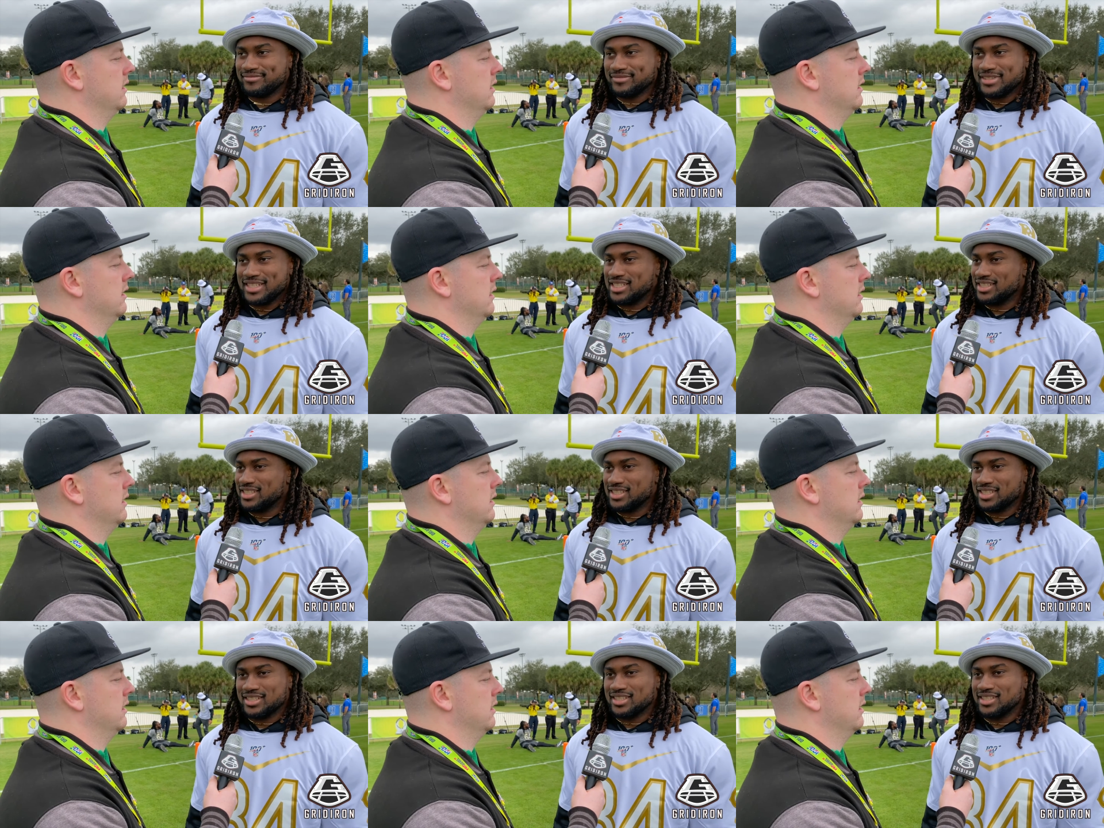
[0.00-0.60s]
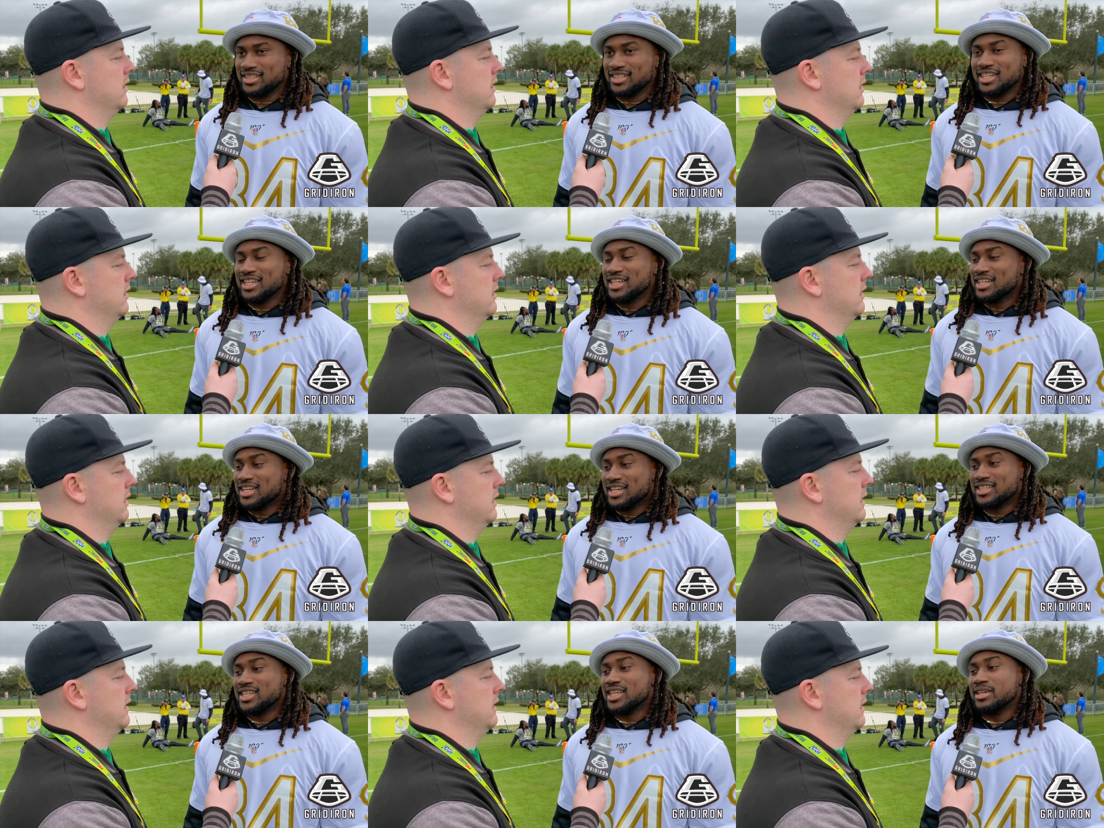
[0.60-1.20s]
Speaker 1: it's just
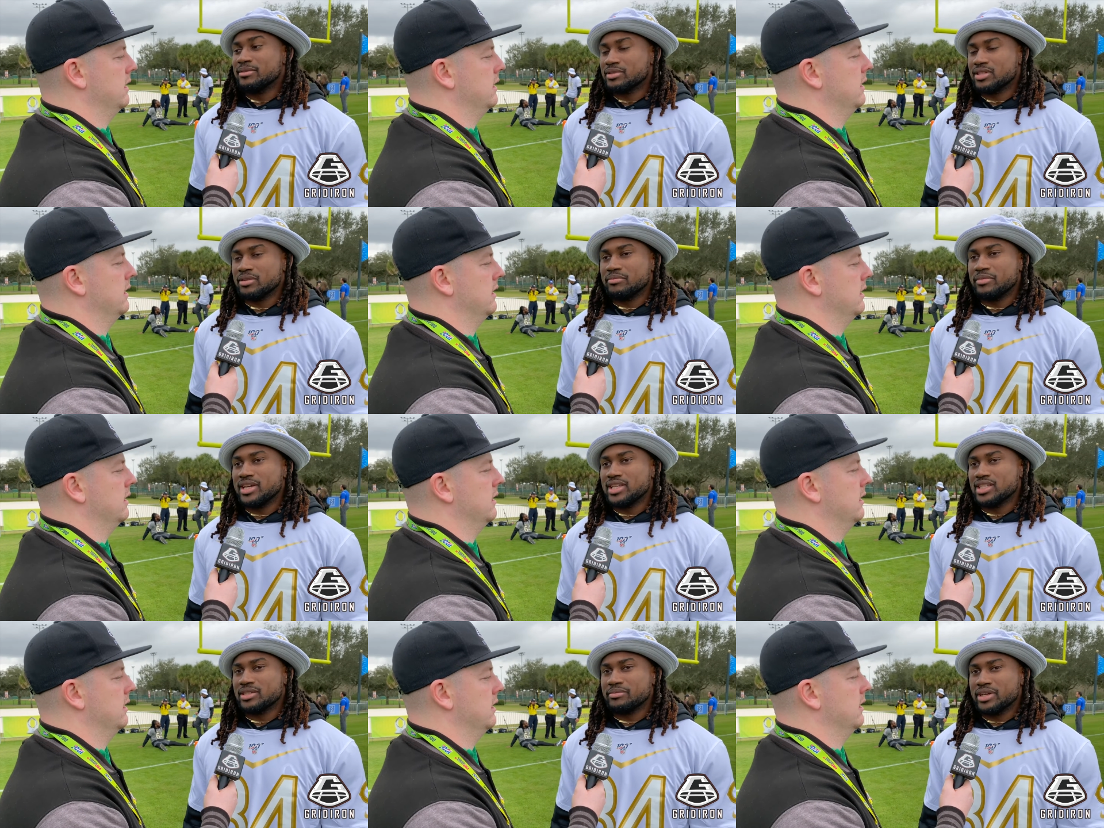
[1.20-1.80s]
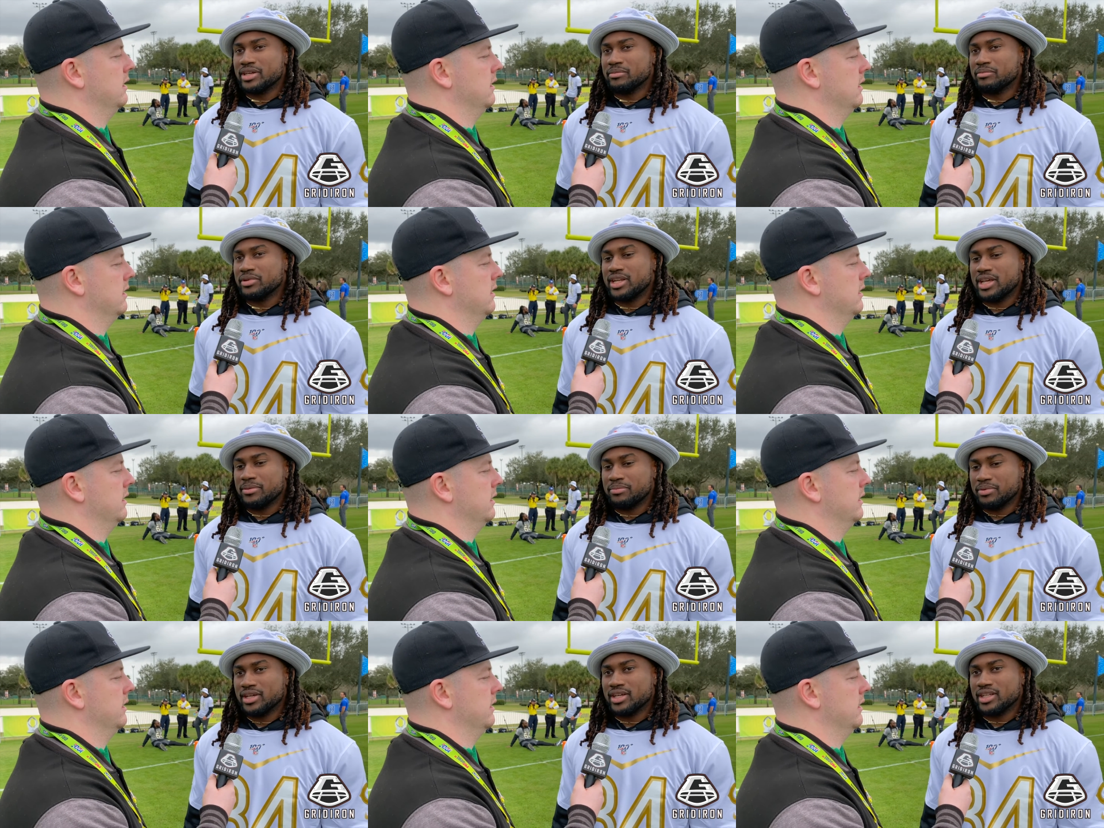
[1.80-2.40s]
that team is amazing, man. But they
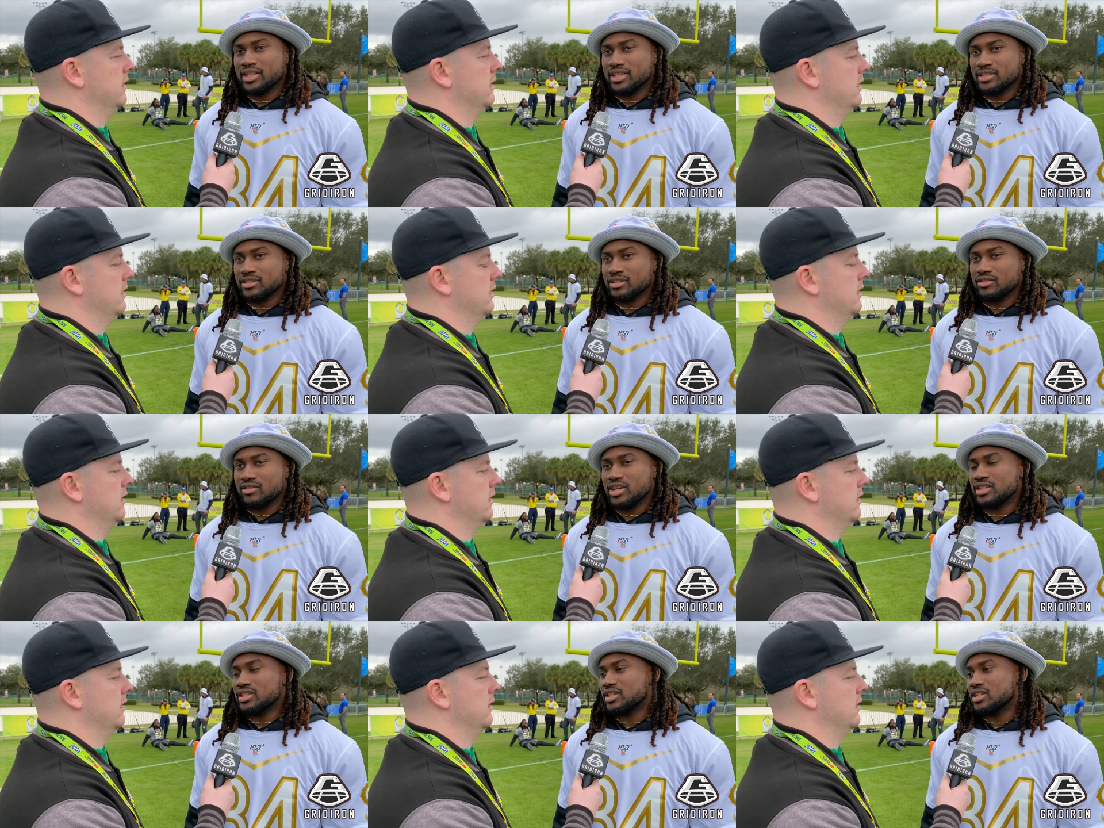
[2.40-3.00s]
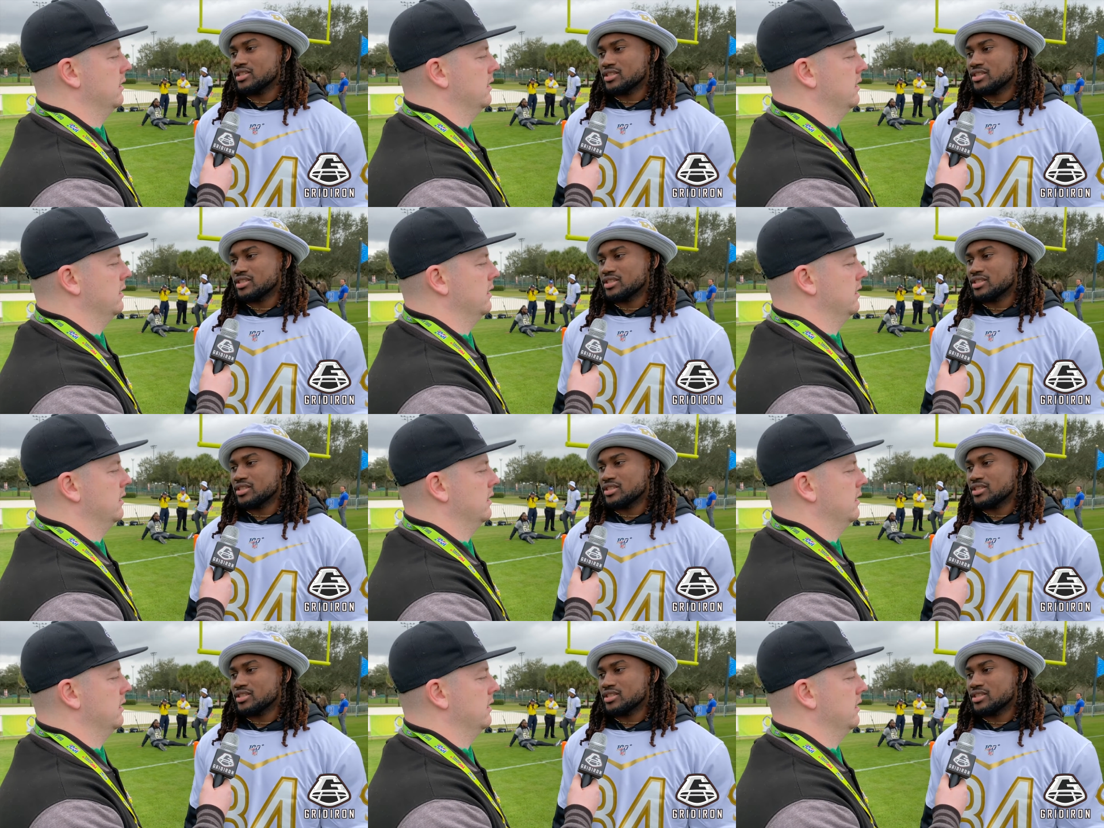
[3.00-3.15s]
playing against a great team,